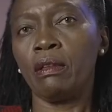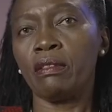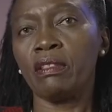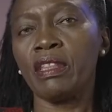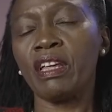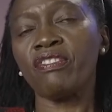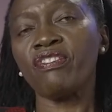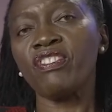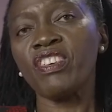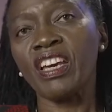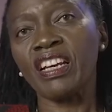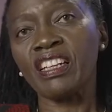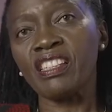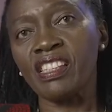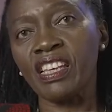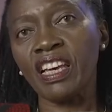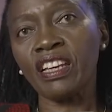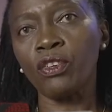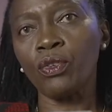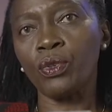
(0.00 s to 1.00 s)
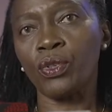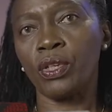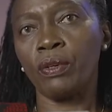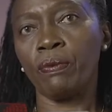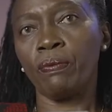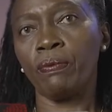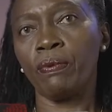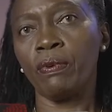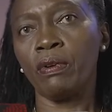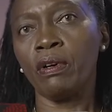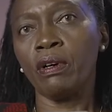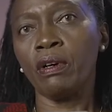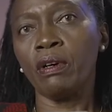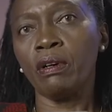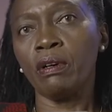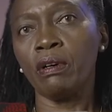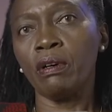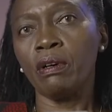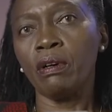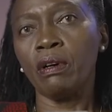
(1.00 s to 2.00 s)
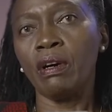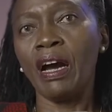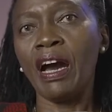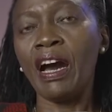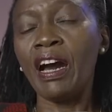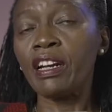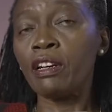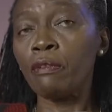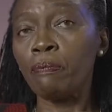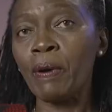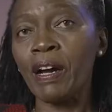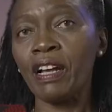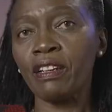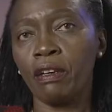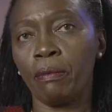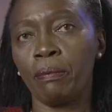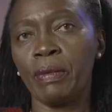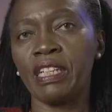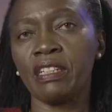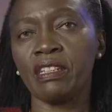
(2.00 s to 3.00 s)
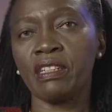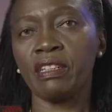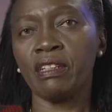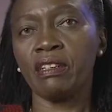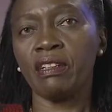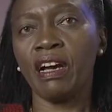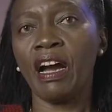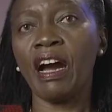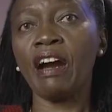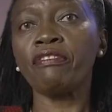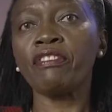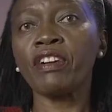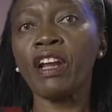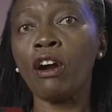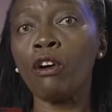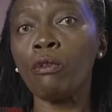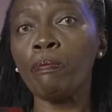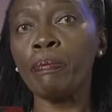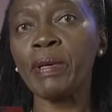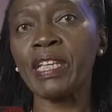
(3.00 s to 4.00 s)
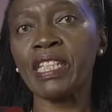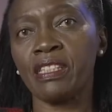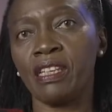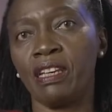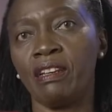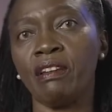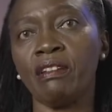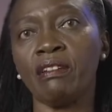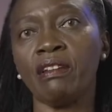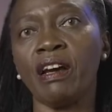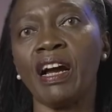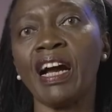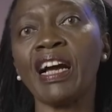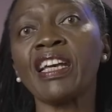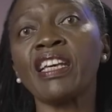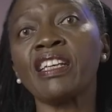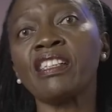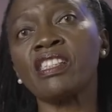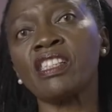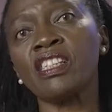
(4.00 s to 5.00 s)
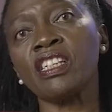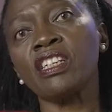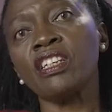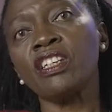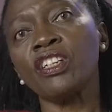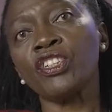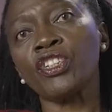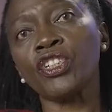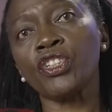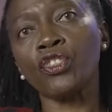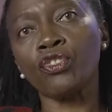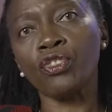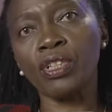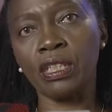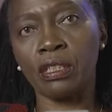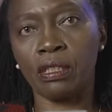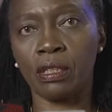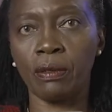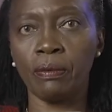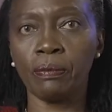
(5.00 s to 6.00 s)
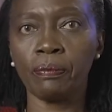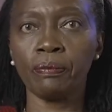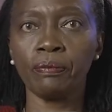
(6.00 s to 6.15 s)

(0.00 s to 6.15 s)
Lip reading: that the executive and Parliament have now beaten a hasty retreat.